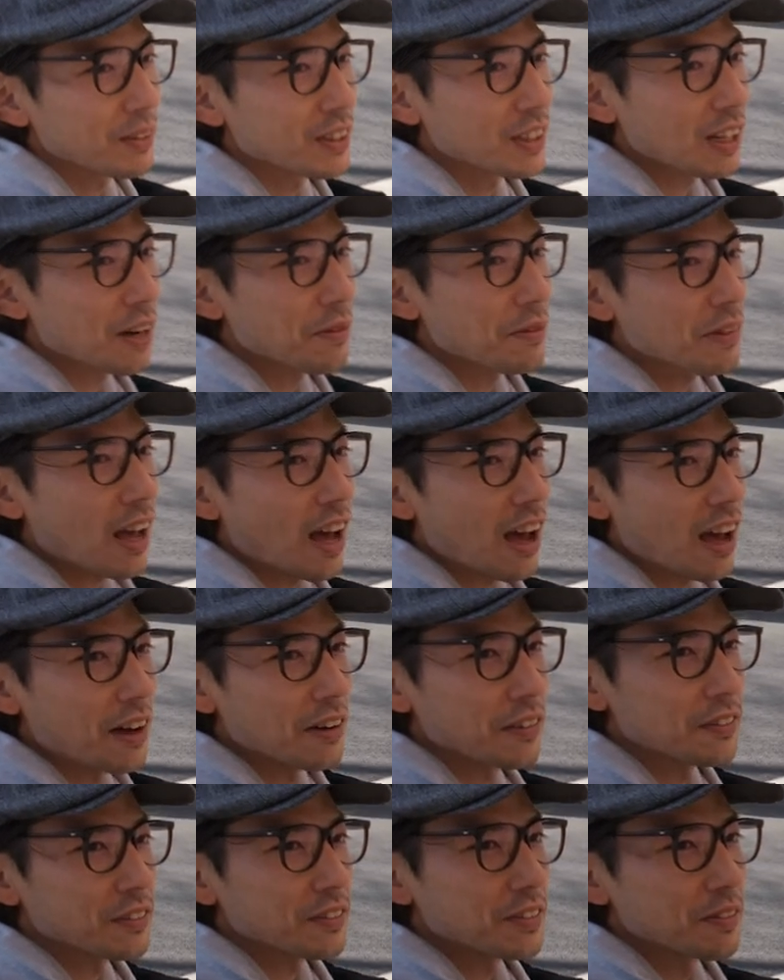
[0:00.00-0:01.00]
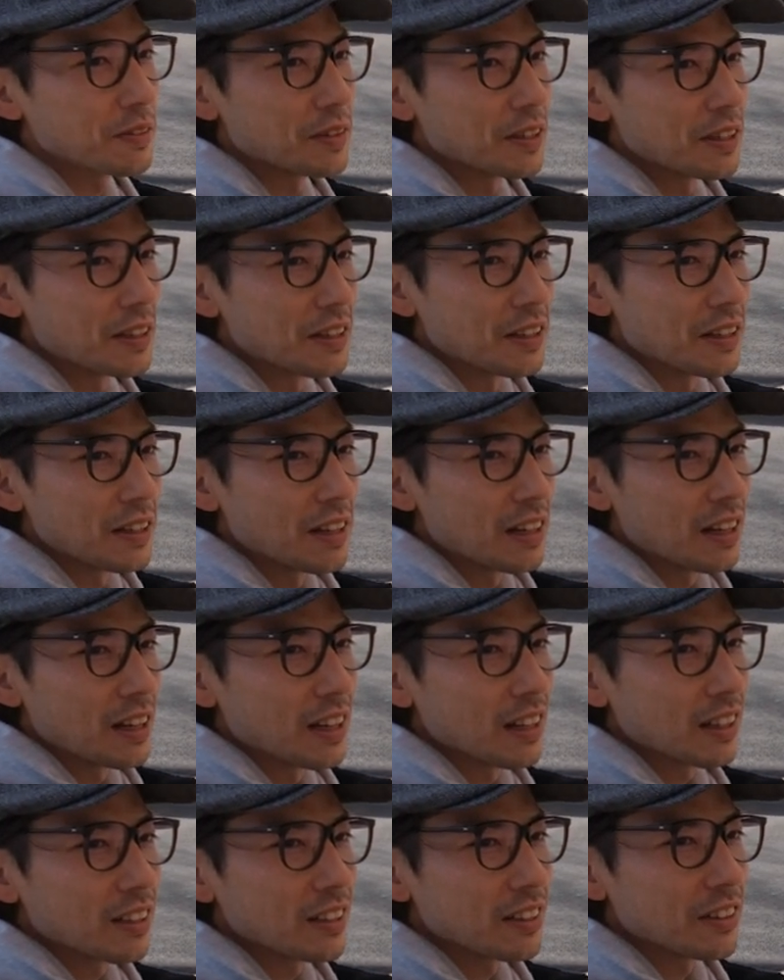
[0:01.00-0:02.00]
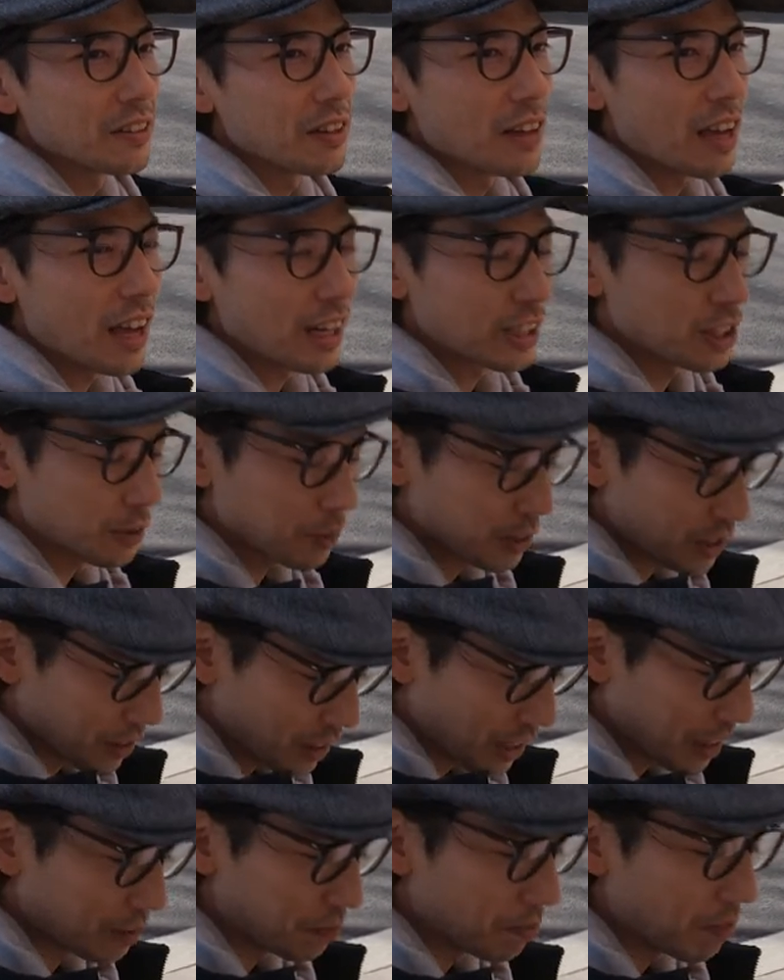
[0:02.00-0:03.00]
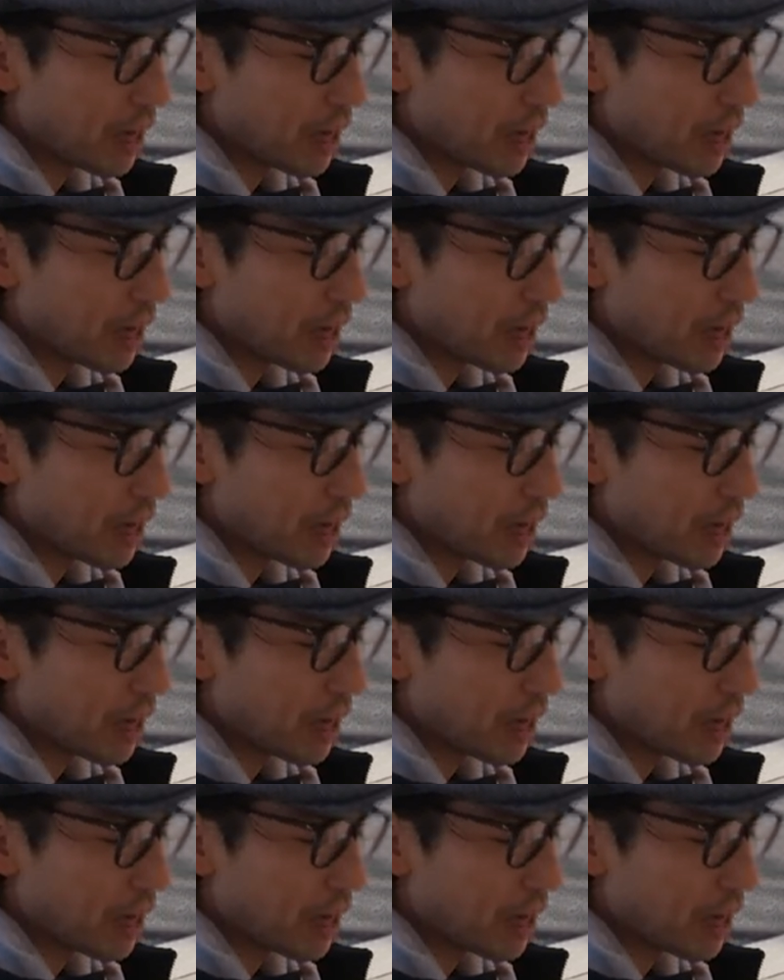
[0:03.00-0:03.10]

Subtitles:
I'm going to have exhibition in